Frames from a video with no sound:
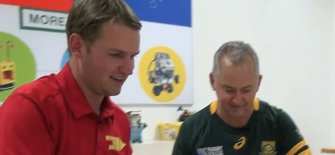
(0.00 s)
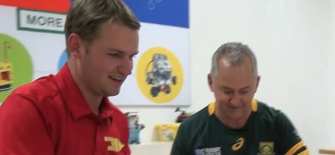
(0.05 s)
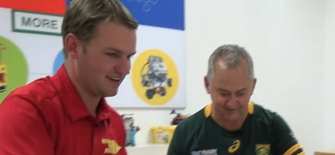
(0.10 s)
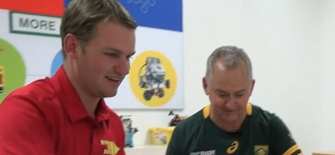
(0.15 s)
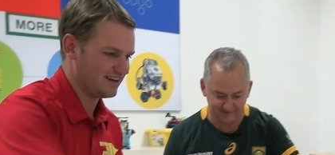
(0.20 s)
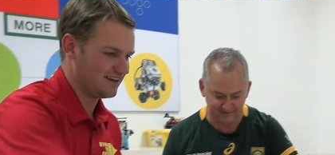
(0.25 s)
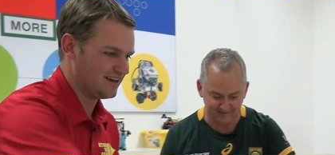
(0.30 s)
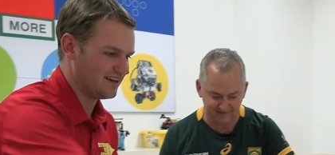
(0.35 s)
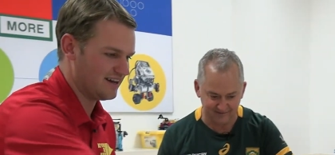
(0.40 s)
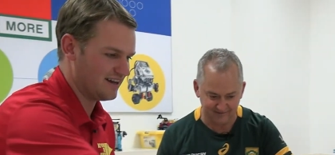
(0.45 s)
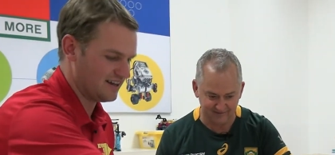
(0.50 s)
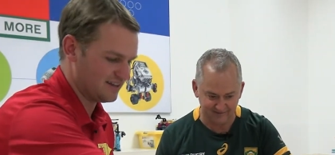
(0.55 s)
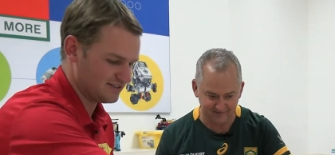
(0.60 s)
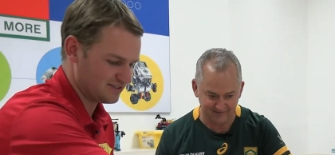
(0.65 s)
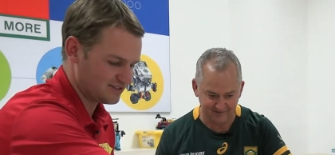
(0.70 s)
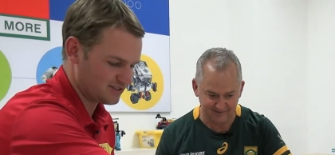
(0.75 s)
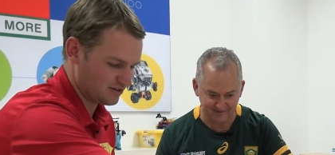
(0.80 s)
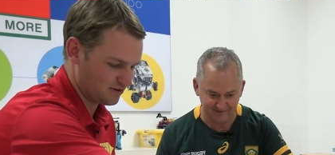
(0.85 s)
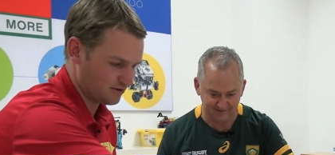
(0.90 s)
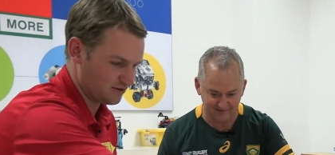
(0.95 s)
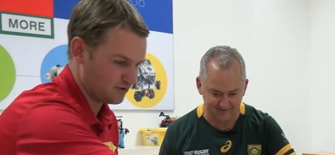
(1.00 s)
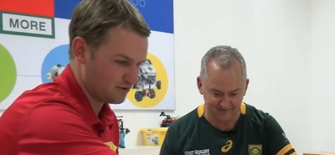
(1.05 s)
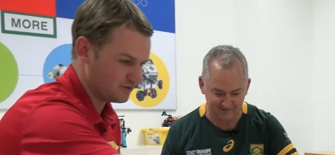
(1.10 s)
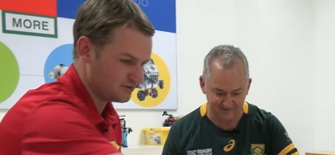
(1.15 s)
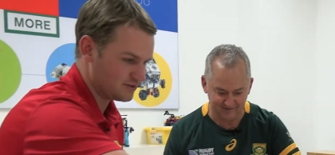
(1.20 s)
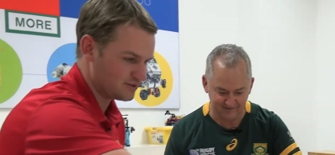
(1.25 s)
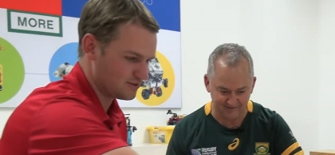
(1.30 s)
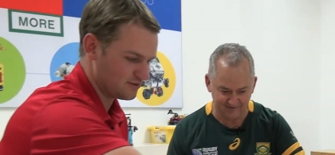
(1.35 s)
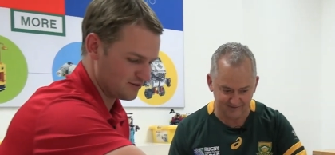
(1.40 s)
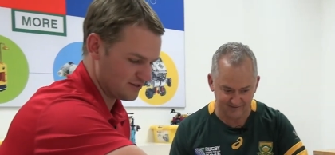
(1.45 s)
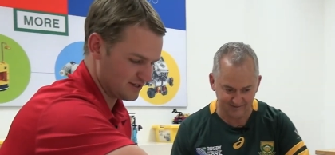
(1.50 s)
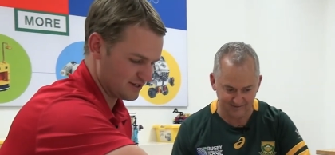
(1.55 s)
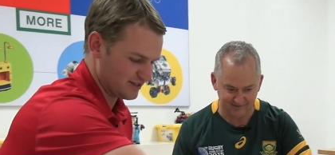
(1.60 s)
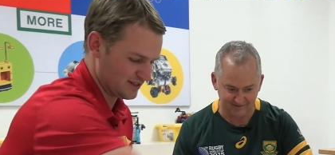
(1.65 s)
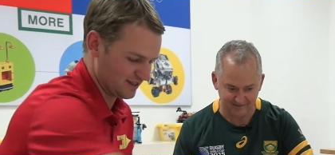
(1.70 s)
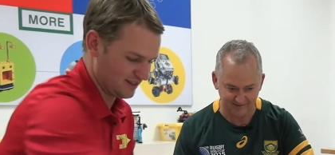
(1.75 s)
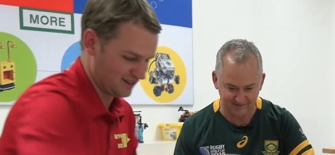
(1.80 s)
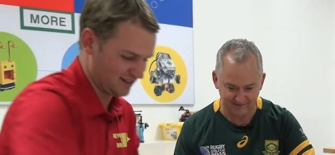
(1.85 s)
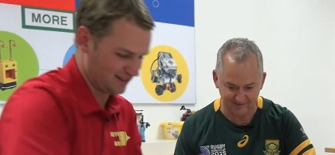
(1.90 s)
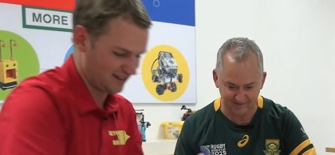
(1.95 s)
Speaker 1: and turn to
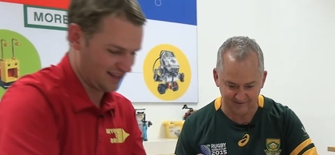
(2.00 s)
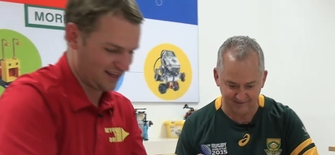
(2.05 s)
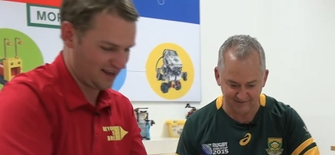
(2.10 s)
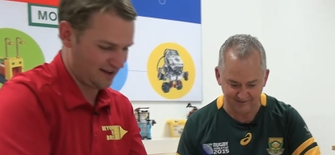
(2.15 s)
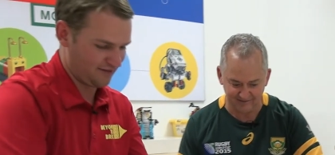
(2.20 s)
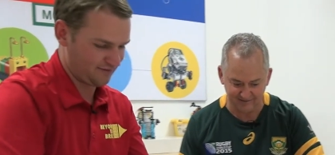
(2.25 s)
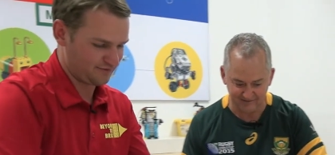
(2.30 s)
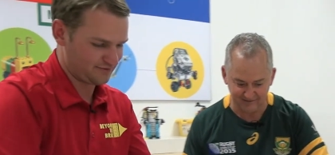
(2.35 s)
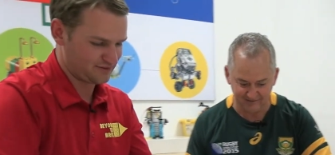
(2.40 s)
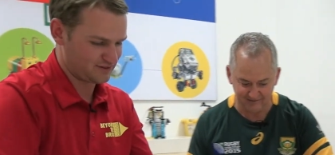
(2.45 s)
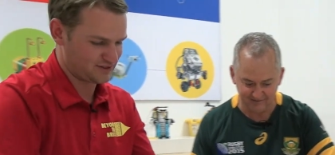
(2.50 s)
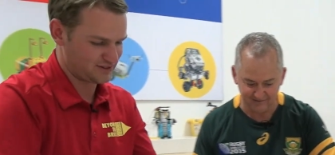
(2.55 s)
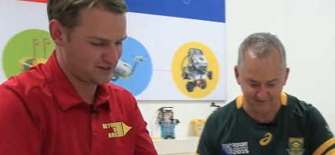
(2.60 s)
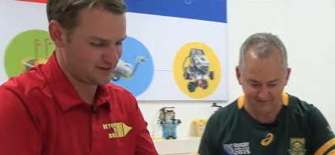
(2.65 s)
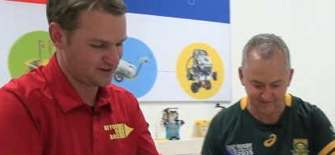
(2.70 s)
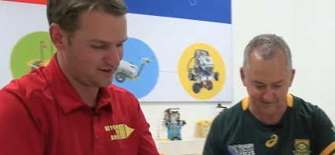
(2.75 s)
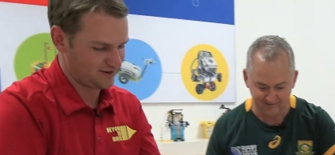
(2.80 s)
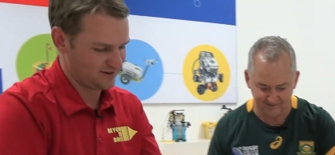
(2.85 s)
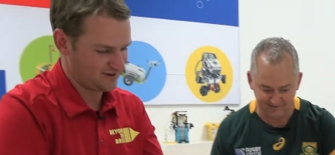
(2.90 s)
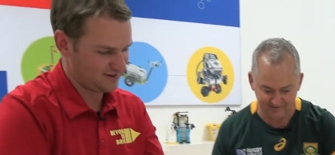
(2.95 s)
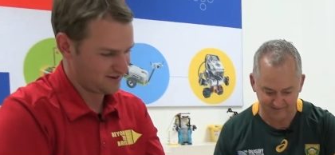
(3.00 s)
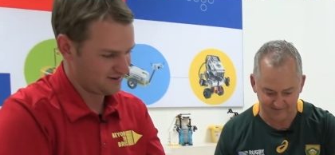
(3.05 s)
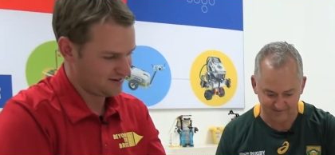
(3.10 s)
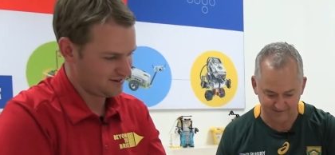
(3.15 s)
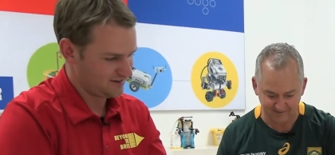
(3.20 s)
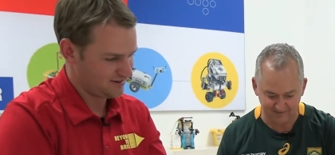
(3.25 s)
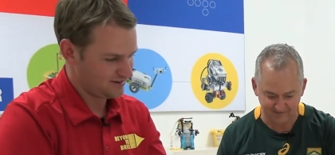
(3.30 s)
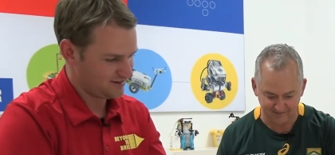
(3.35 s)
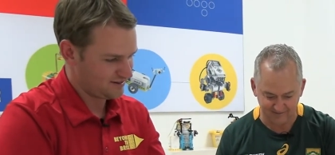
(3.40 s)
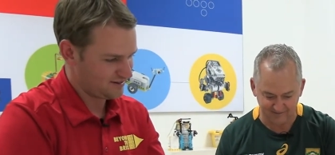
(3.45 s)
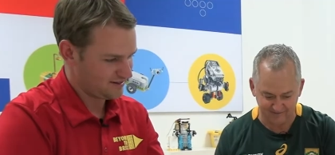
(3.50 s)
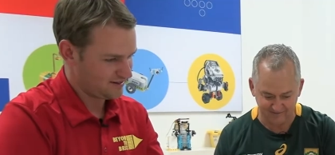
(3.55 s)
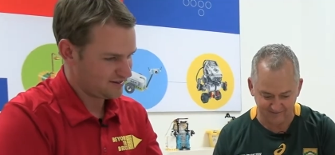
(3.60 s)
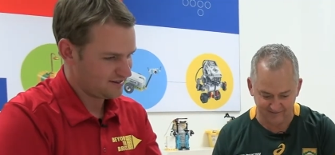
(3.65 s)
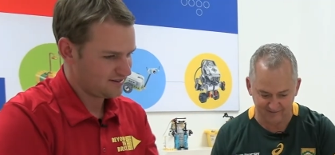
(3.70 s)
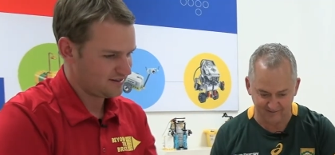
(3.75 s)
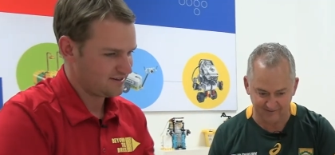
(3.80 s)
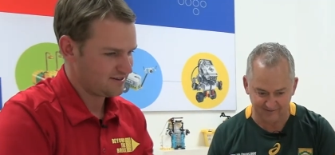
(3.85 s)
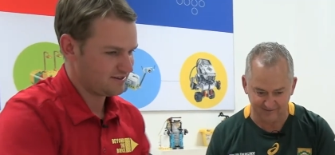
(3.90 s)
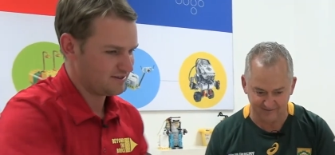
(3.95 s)
the left here.
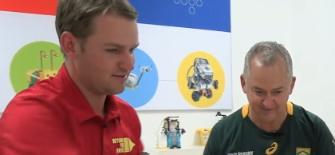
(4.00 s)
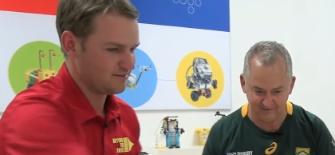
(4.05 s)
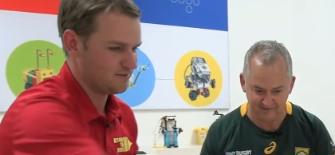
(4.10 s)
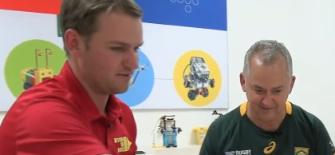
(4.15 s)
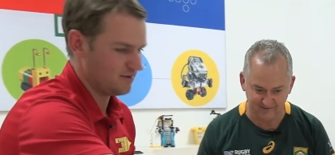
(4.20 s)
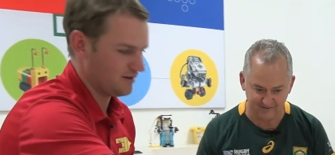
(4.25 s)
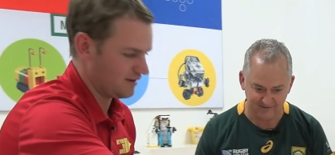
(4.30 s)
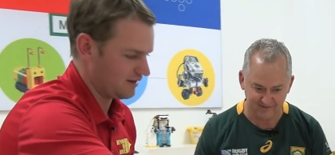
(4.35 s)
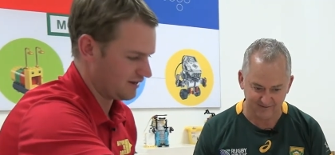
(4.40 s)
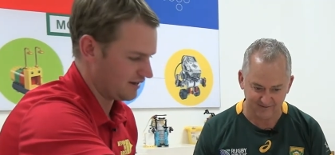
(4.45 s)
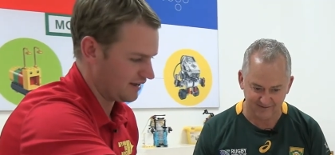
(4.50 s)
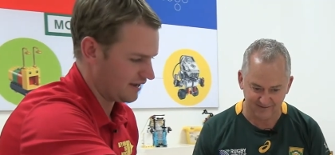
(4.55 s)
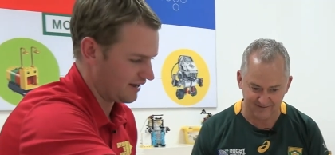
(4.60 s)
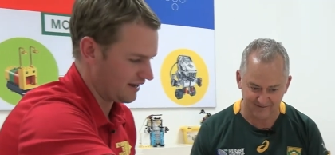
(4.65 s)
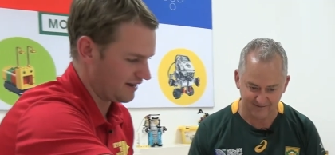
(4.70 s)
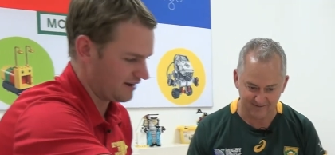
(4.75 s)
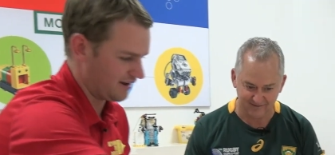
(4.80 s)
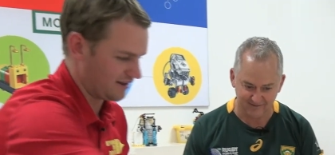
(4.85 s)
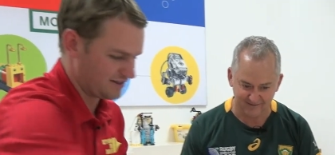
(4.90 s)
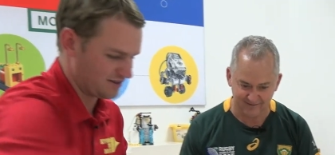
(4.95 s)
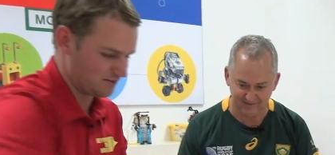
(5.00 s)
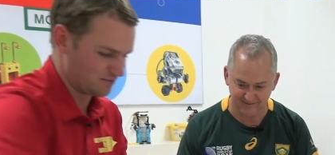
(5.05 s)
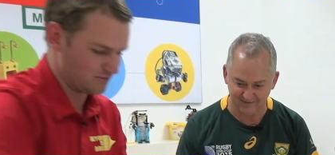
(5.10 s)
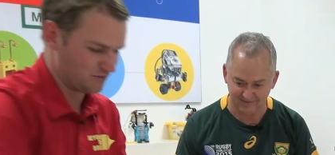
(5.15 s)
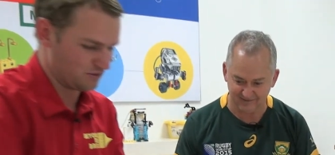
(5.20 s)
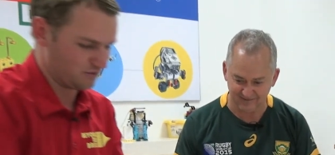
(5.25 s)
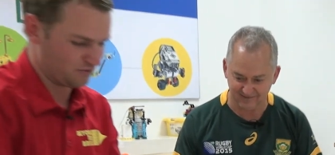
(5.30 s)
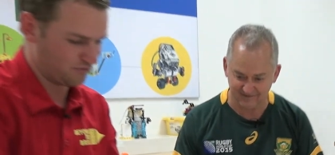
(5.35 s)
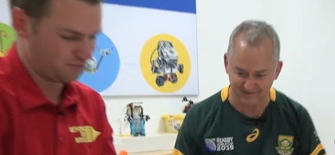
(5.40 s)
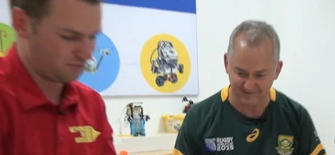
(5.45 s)
And I think move